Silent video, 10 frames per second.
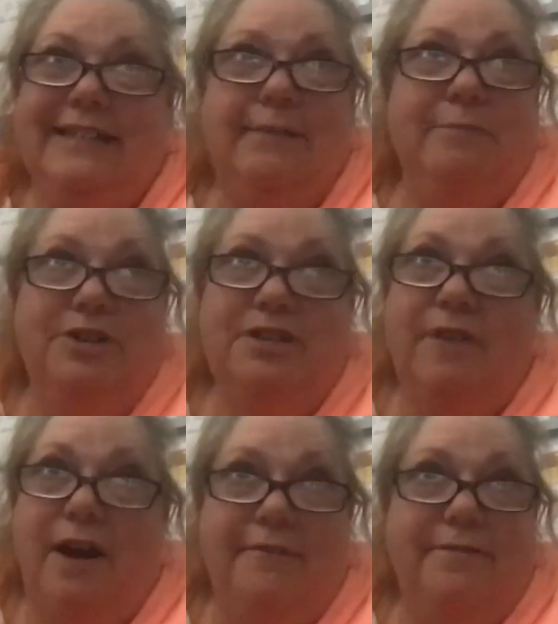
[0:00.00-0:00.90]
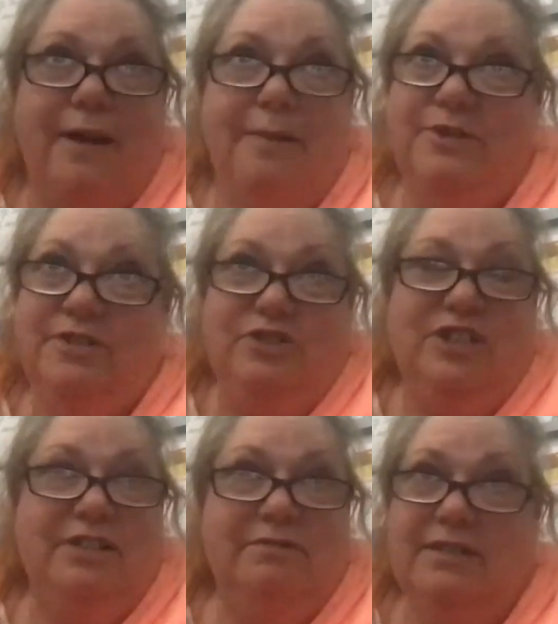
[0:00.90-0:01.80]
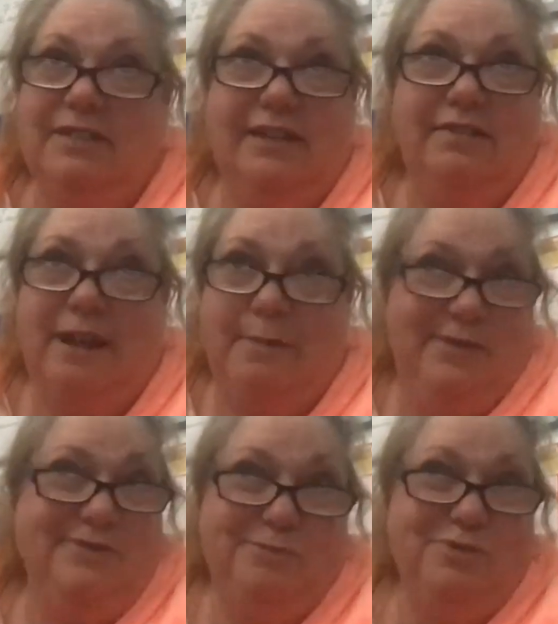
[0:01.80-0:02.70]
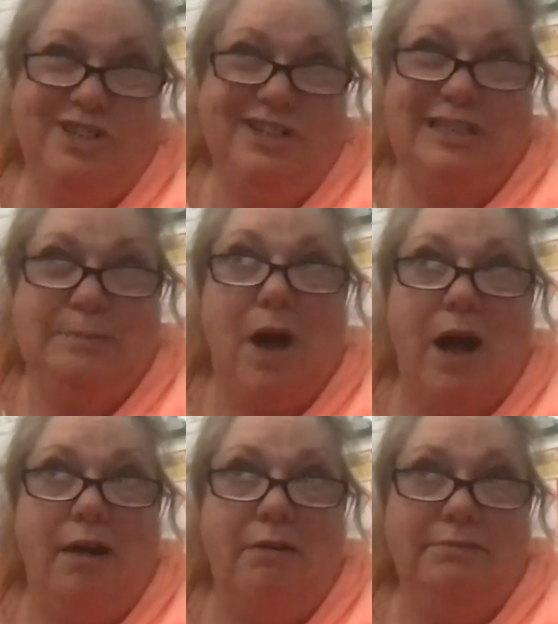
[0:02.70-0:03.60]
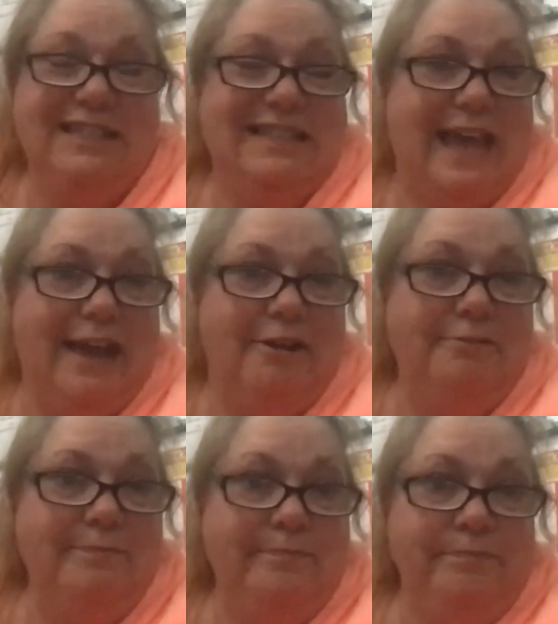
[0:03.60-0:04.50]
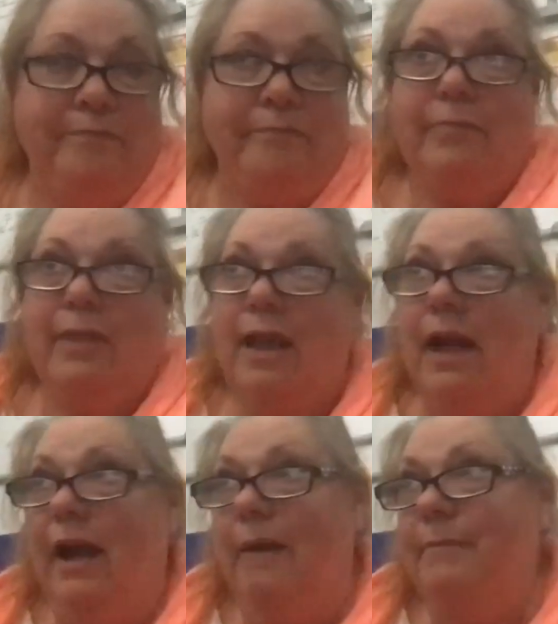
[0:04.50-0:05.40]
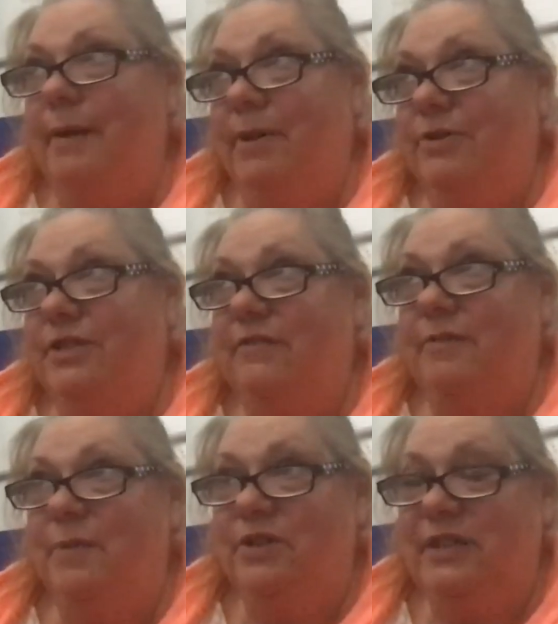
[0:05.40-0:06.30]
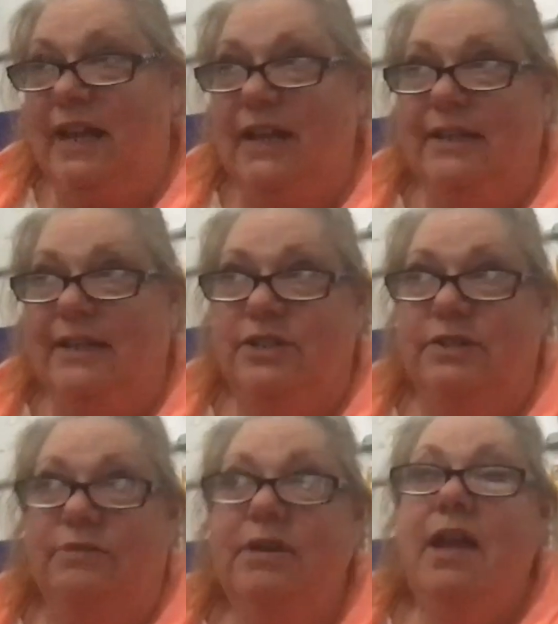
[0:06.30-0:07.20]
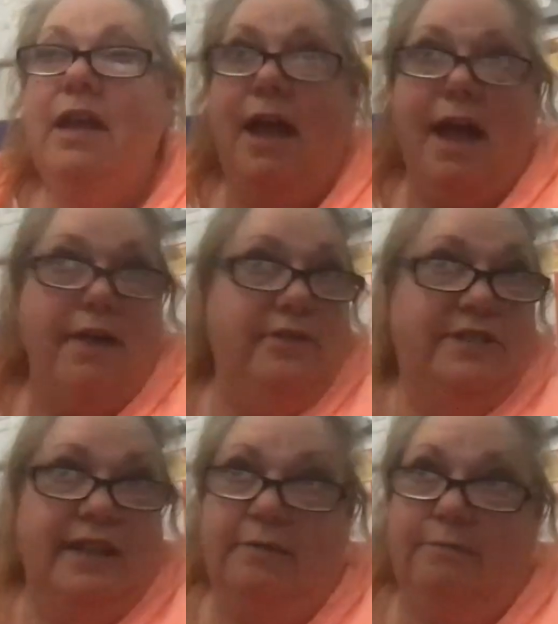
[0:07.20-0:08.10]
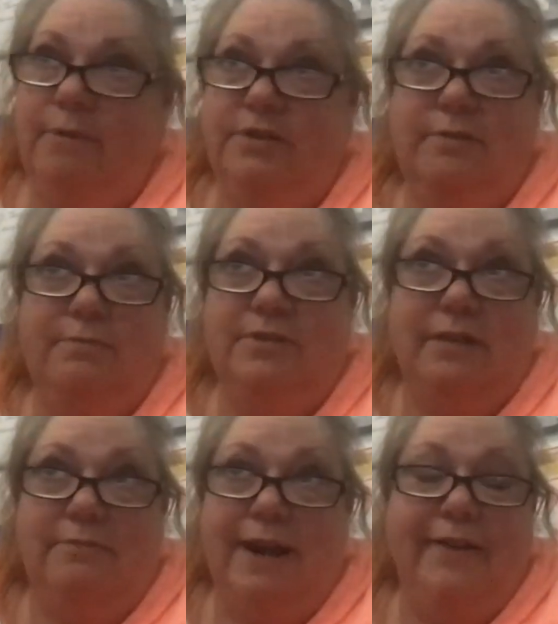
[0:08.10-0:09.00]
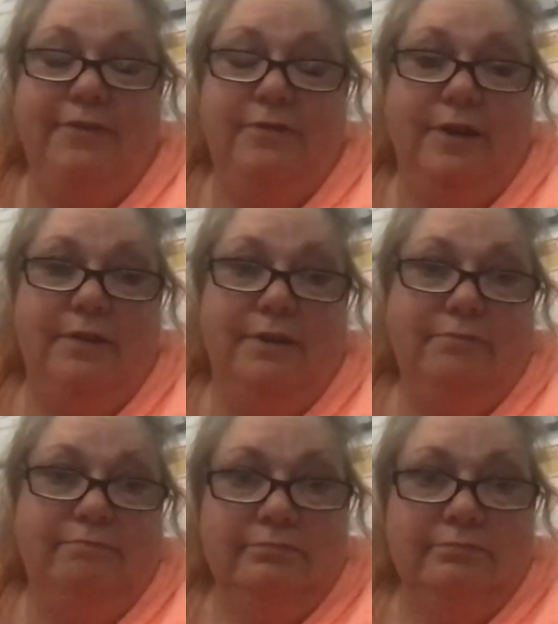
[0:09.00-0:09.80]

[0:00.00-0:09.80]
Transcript: So most of our farmers, are still considered. I mean, they're we're still small in scale, um, but most of them are selling to they're selling most of them are selling right out their front door